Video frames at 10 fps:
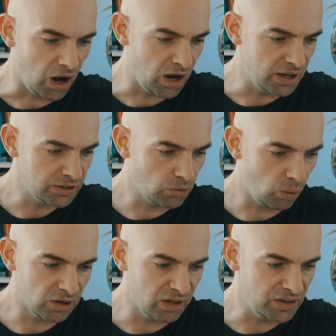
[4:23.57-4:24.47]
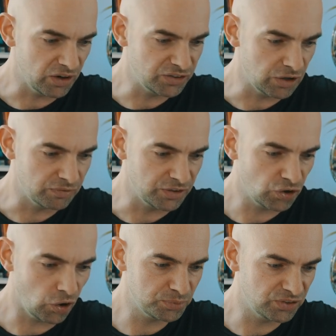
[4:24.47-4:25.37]
I quite like the idea of the
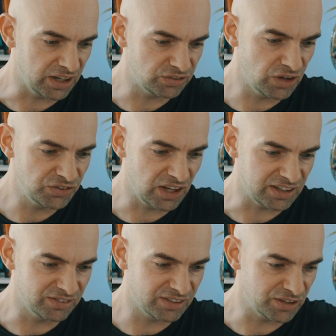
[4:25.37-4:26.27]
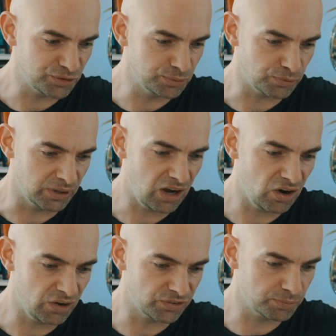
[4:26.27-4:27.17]
top six note-taking systems for
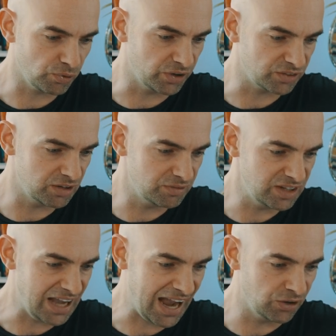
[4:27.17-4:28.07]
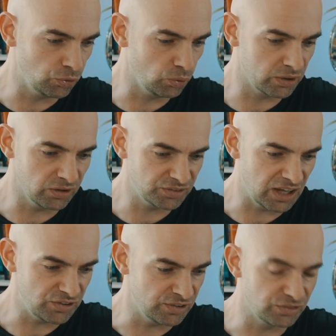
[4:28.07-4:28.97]
enhanced productivity and organization.